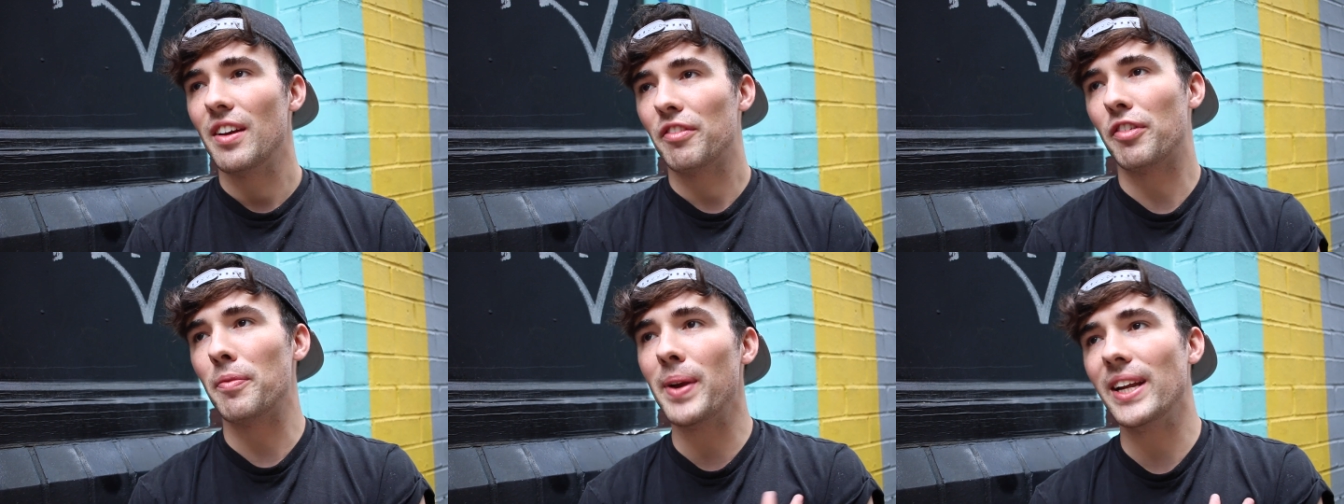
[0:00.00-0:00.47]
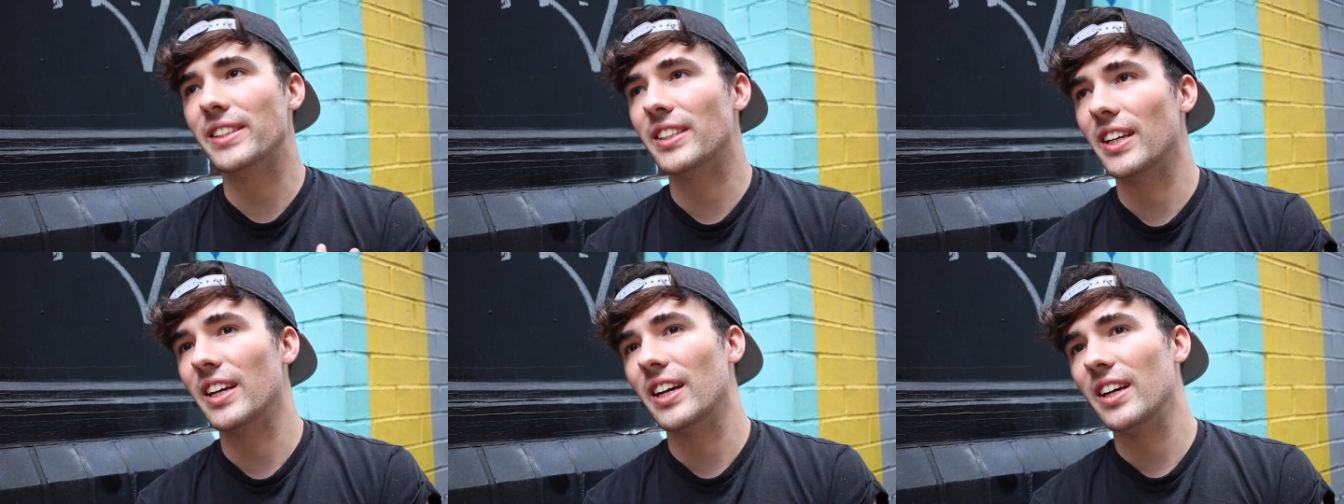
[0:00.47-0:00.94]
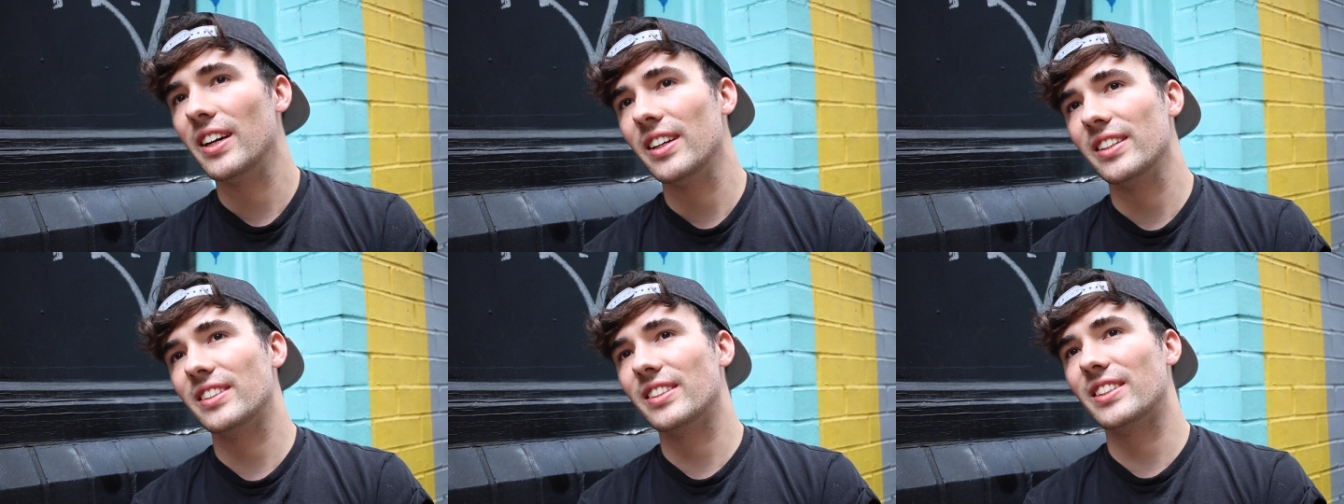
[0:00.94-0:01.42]
for me to
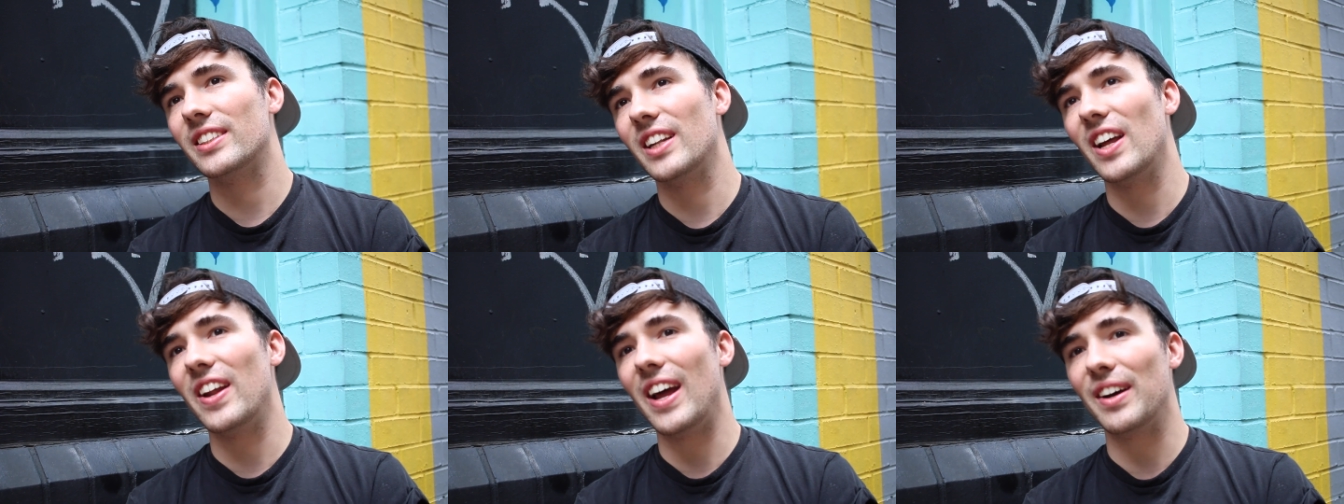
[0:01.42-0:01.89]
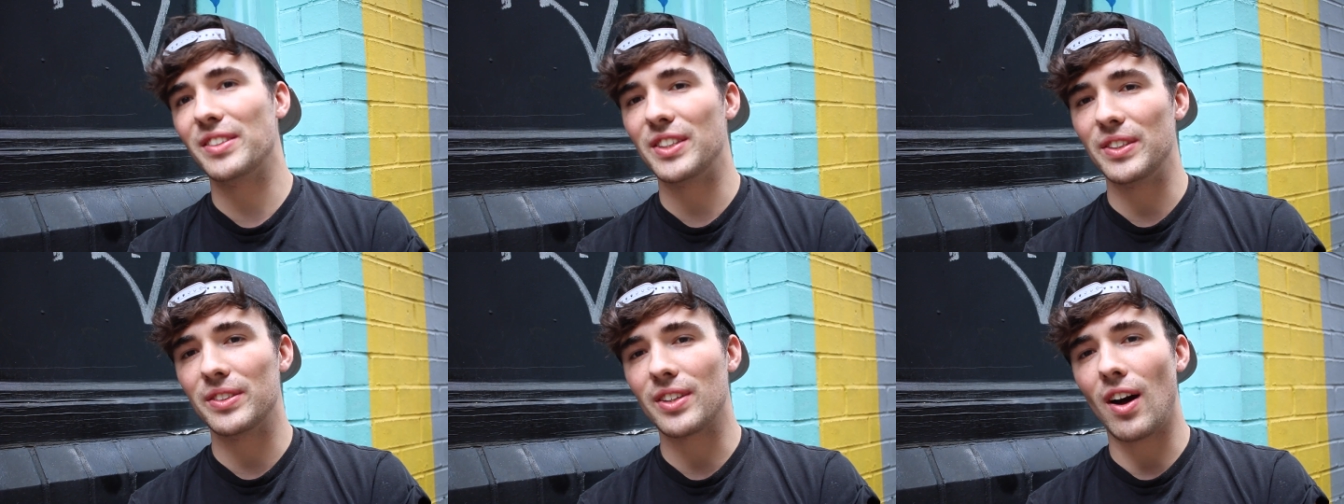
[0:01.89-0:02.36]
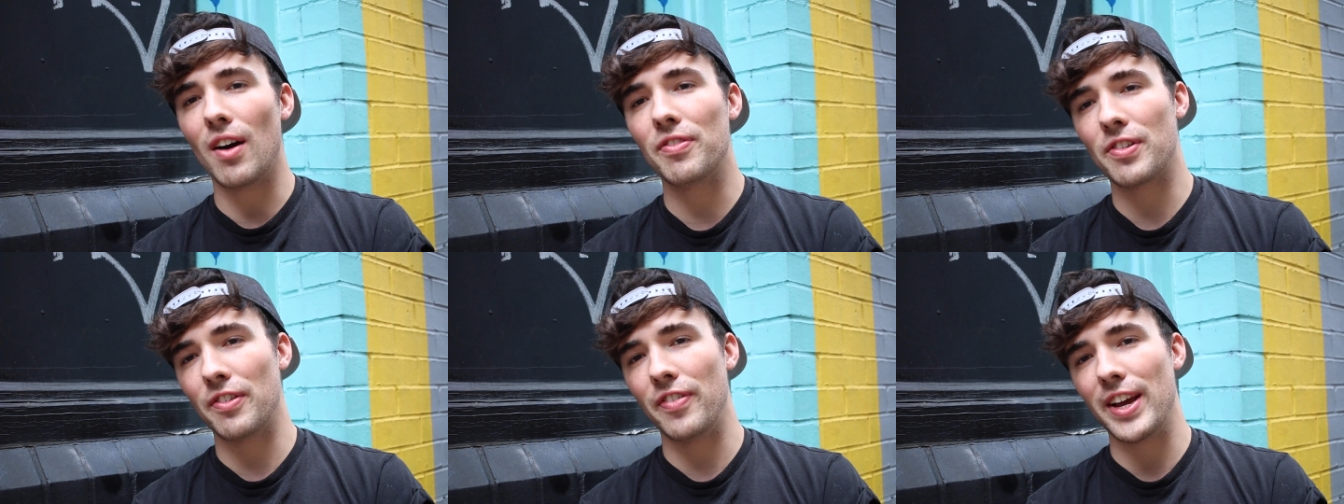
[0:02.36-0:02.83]
learn how to use
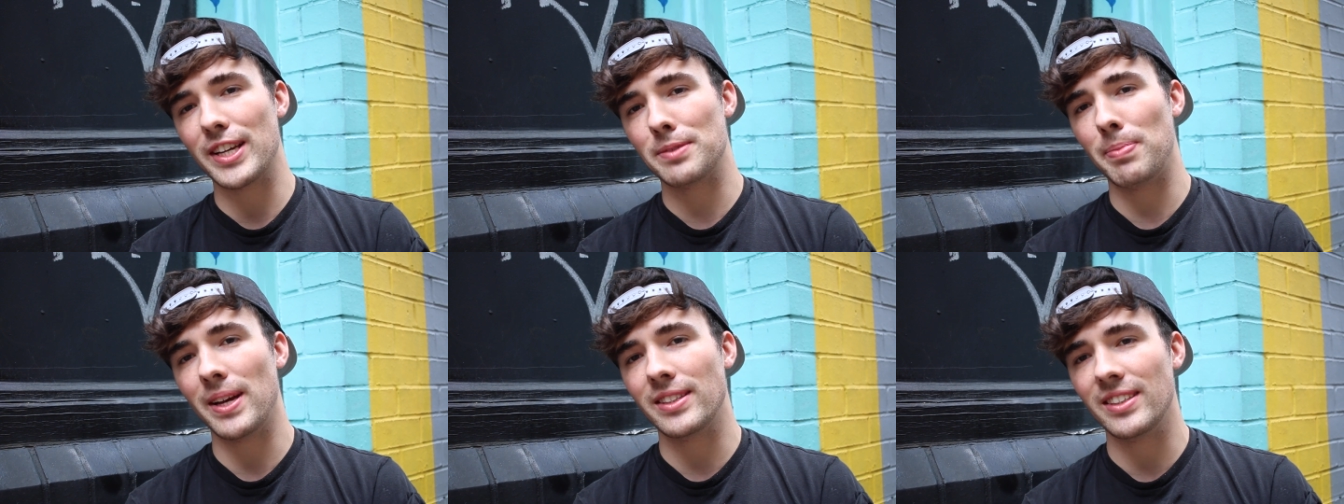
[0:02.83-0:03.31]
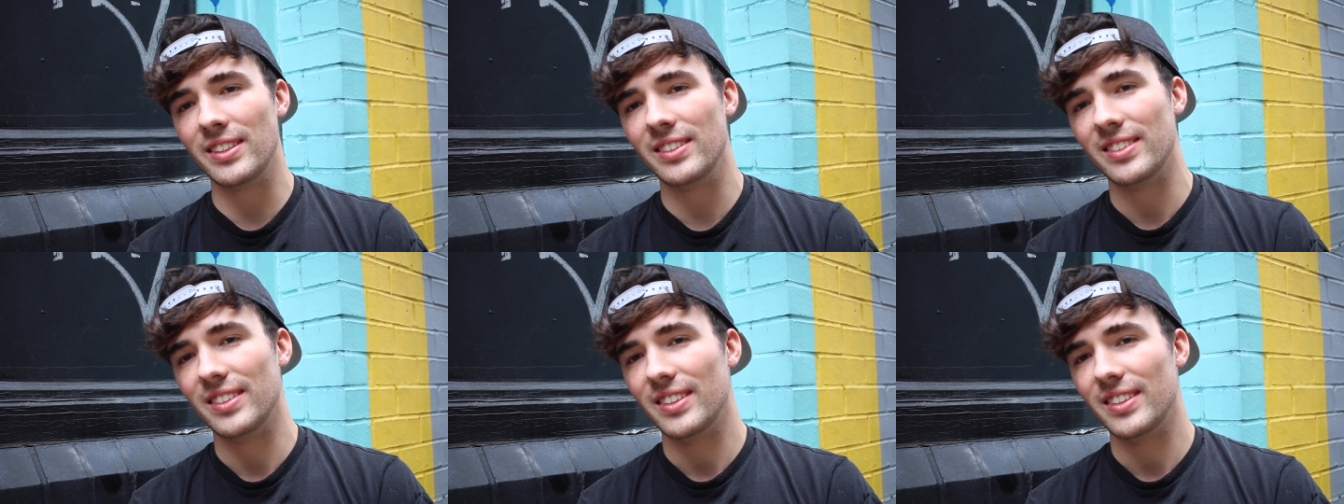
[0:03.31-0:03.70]
After Effects better,